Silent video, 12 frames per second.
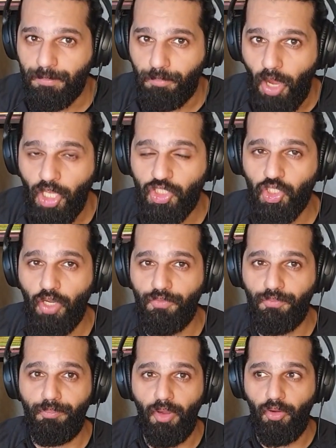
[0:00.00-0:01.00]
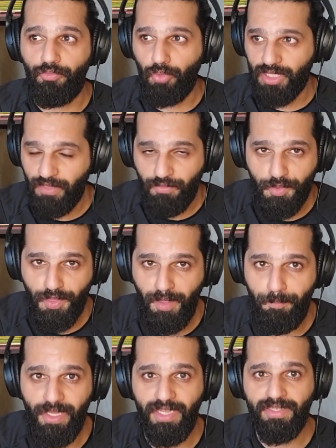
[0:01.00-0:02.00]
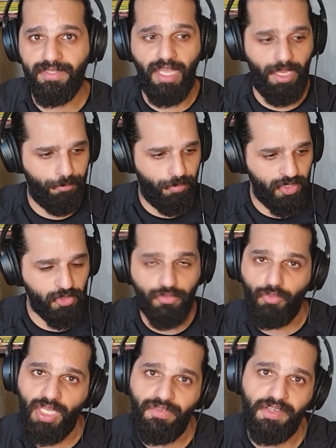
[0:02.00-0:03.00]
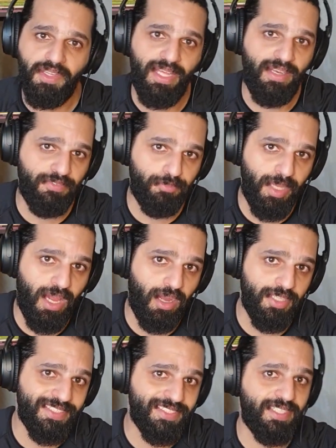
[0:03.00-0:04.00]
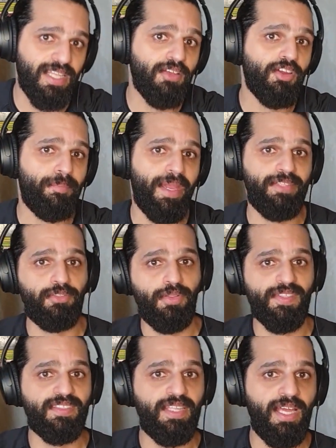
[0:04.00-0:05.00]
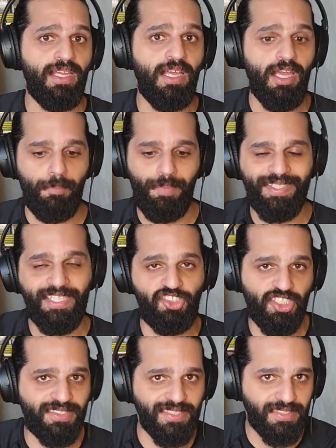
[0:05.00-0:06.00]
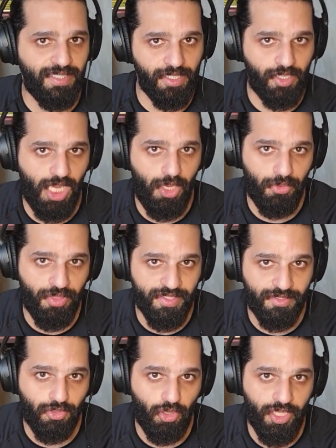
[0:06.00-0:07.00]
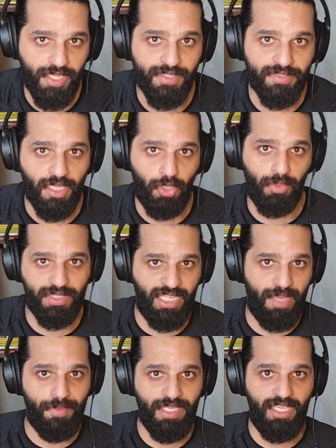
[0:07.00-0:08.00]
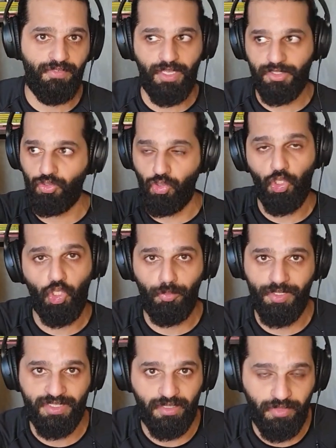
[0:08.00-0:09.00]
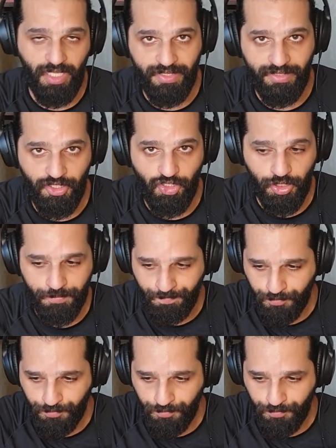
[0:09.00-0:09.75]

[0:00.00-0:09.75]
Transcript: parts of whatever they built and part of whatever they left behind still remain to this day, but it just doesn't agree with historians and what they believe as to human civilization.